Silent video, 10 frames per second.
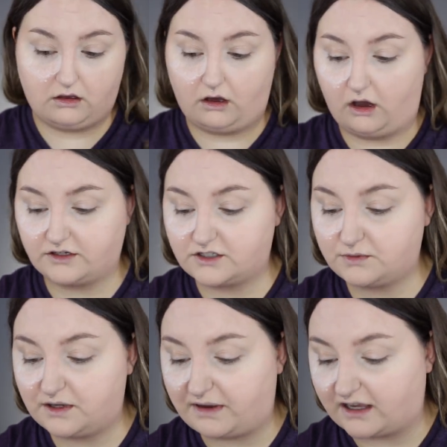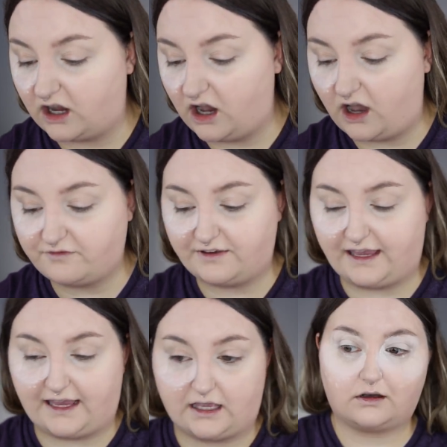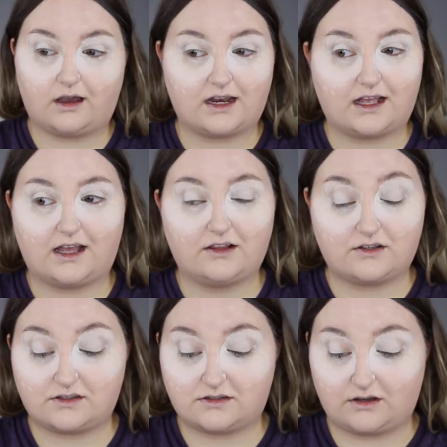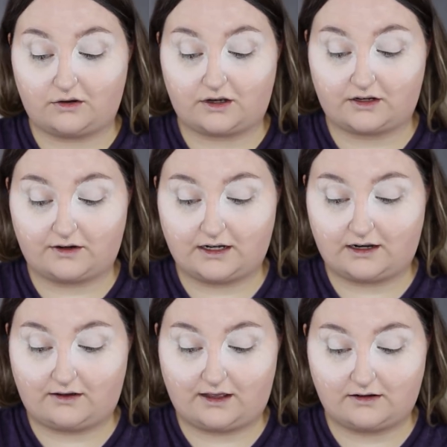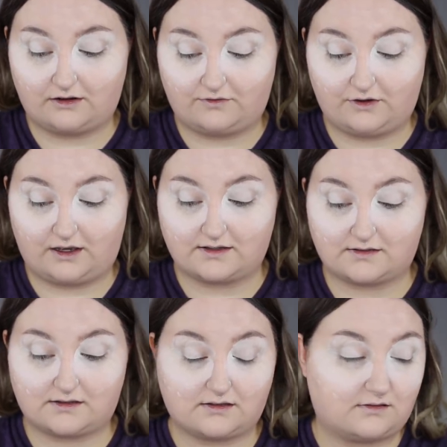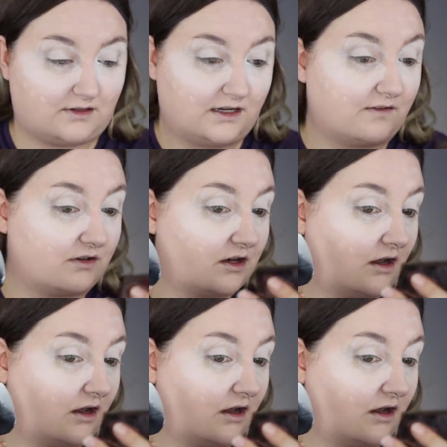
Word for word: Oh, just went in my coffee. God, I look so good right now. I don't know if you guys can even